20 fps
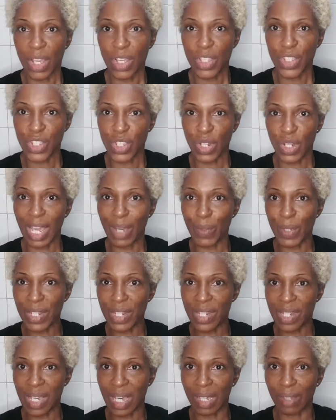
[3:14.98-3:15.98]
So now it's
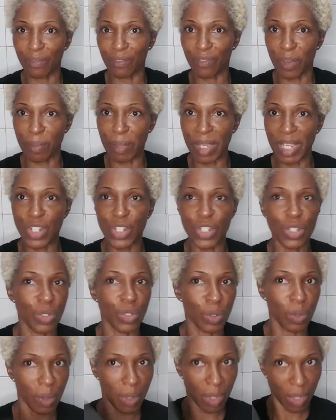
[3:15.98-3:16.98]
time for me
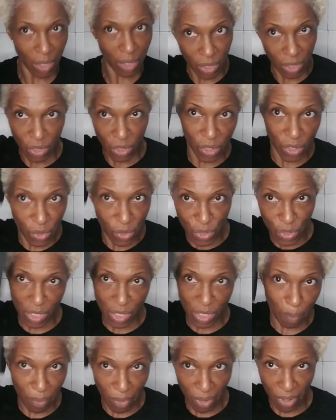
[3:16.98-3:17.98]
to use the
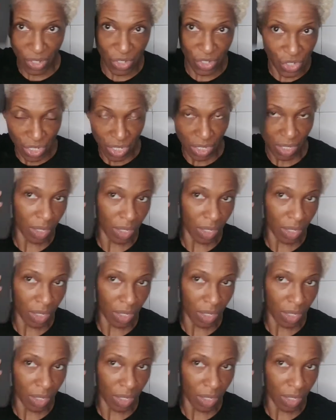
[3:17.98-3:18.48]
brush.